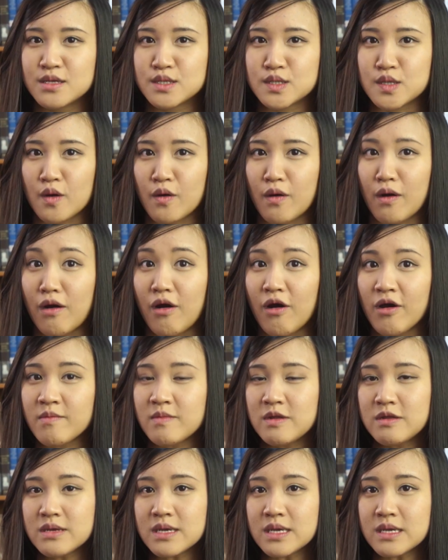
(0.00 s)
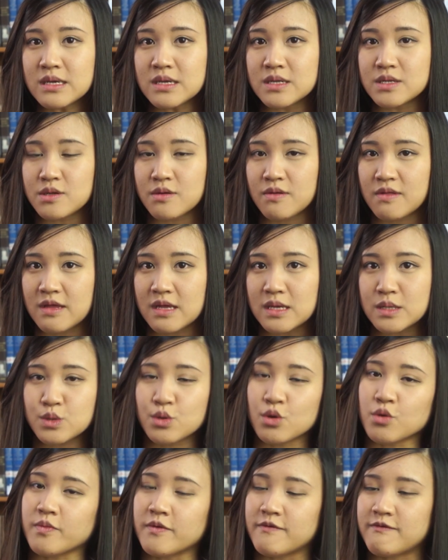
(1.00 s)
So I'm looking into these
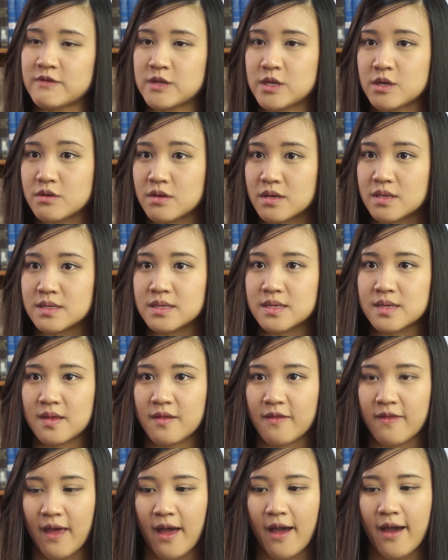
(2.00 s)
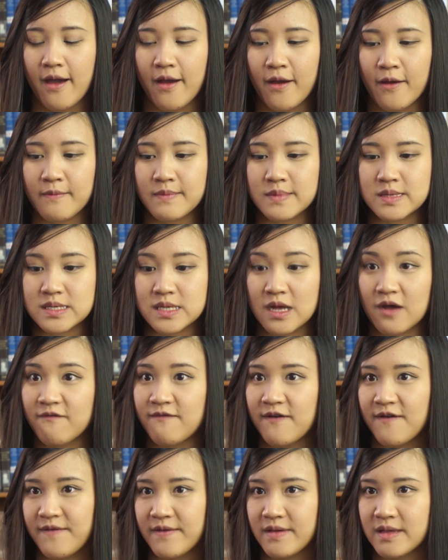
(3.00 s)
group of students, their
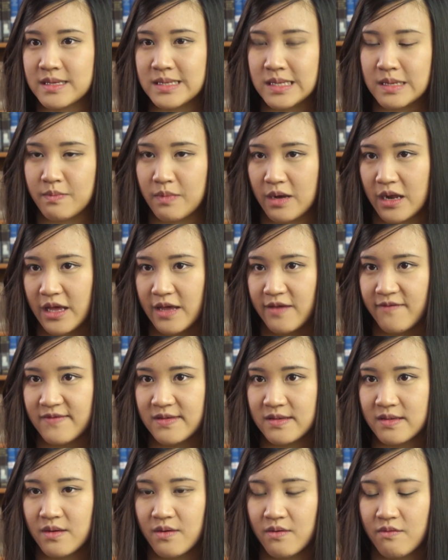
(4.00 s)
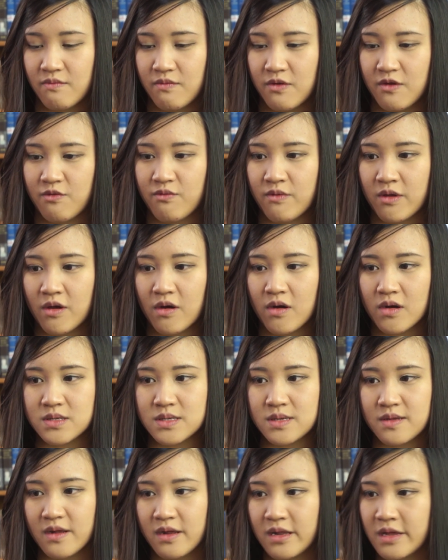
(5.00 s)
self-efficacy beliefs with regard
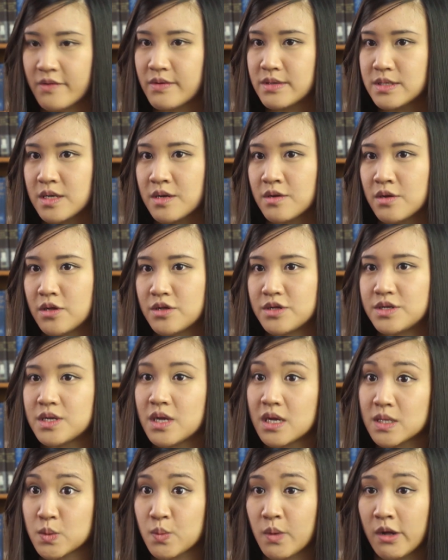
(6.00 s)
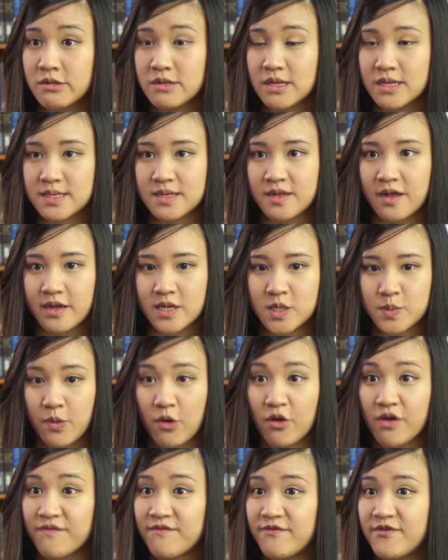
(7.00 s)
to their linguistic knowledge as well as their
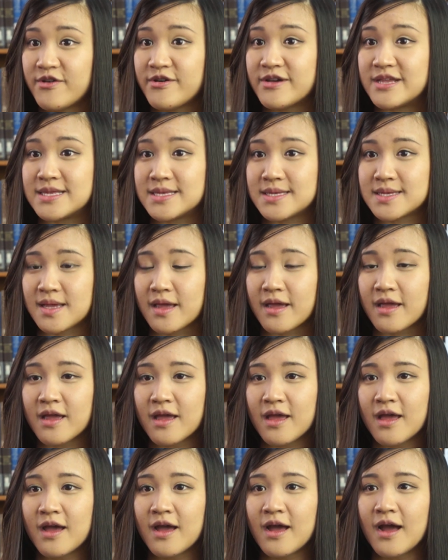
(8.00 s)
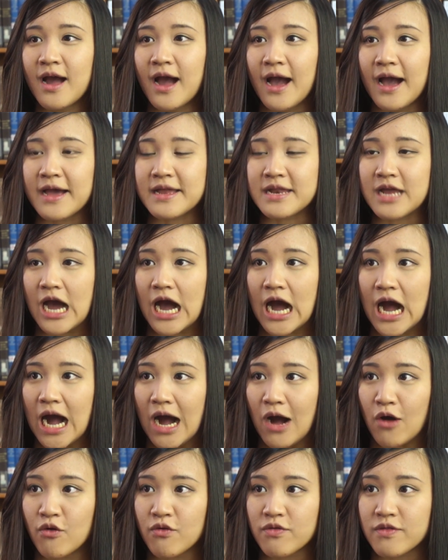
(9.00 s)
spoken fluency, and
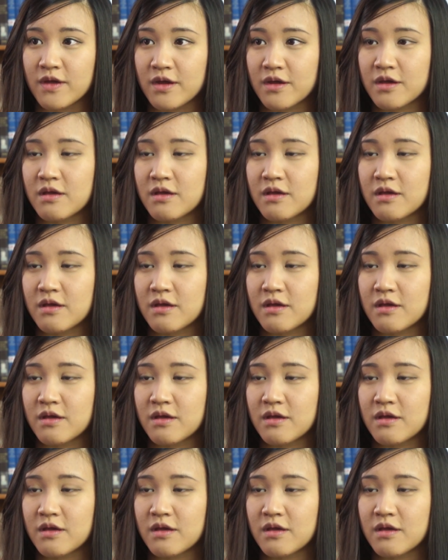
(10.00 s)
how